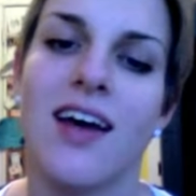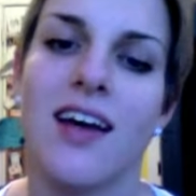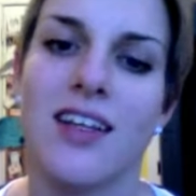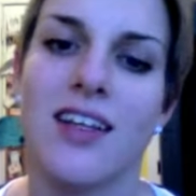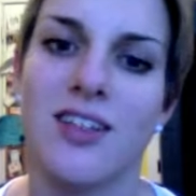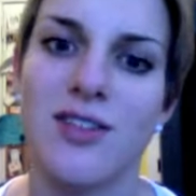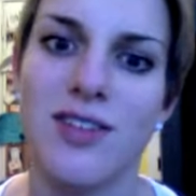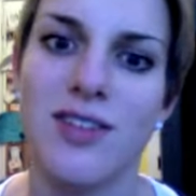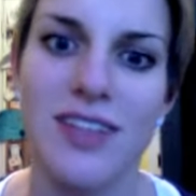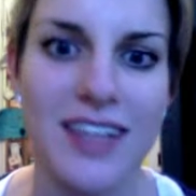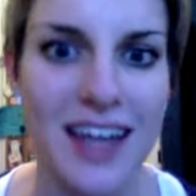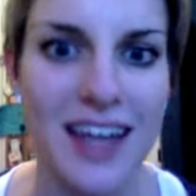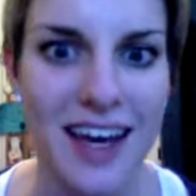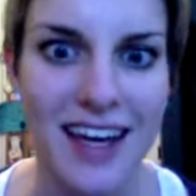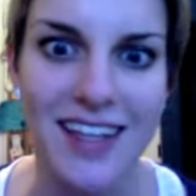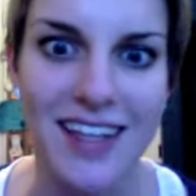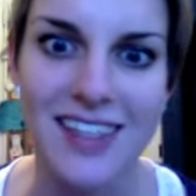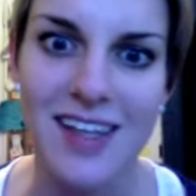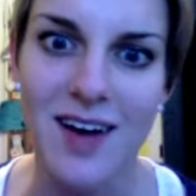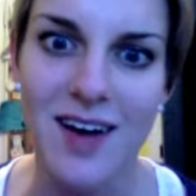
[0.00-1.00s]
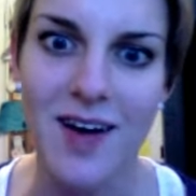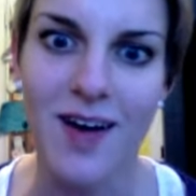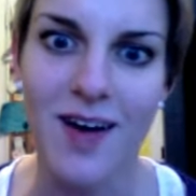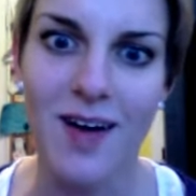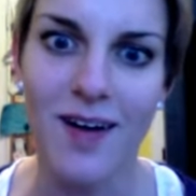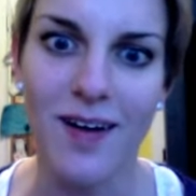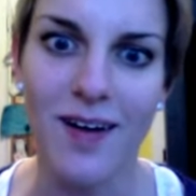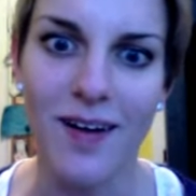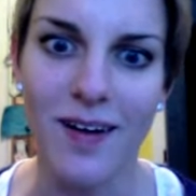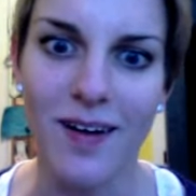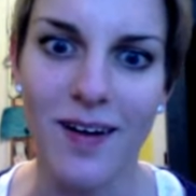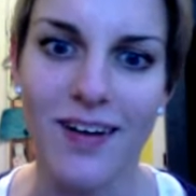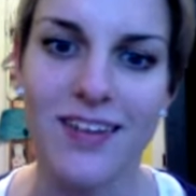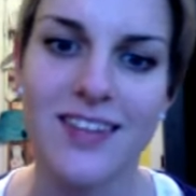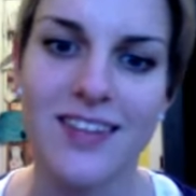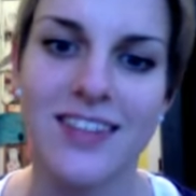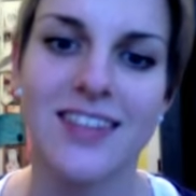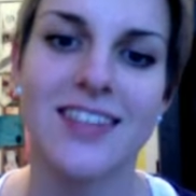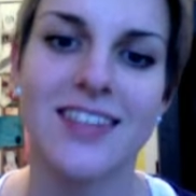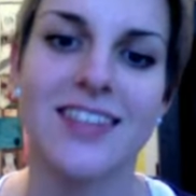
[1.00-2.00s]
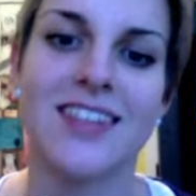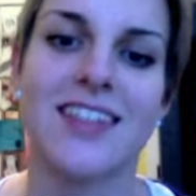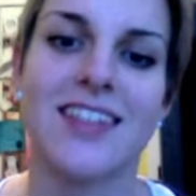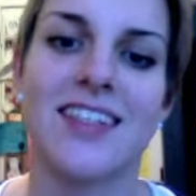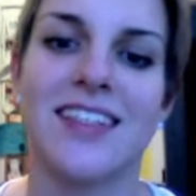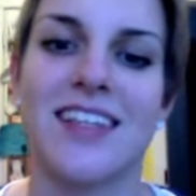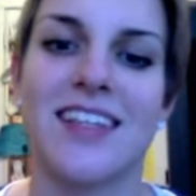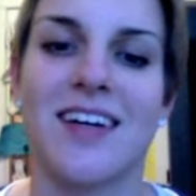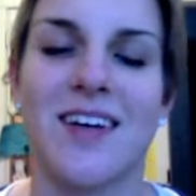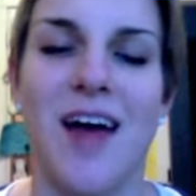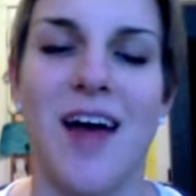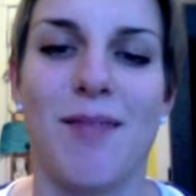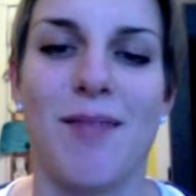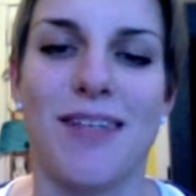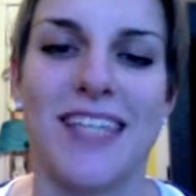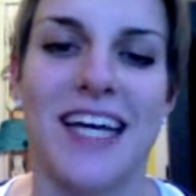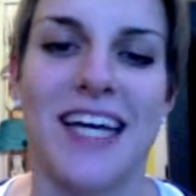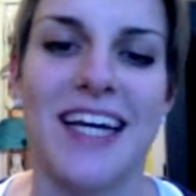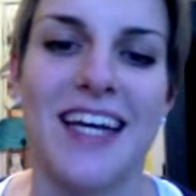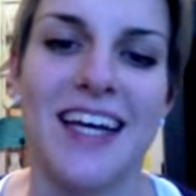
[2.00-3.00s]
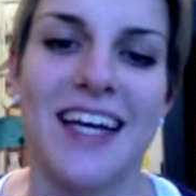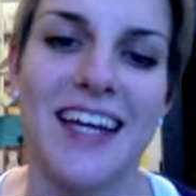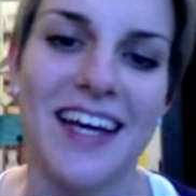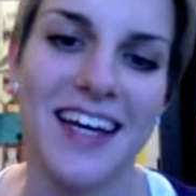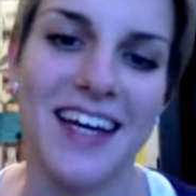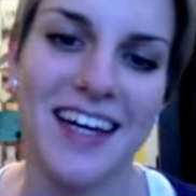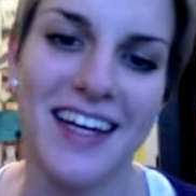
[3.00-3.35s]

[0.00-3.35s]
It's really nice. Oh, so I'm excited,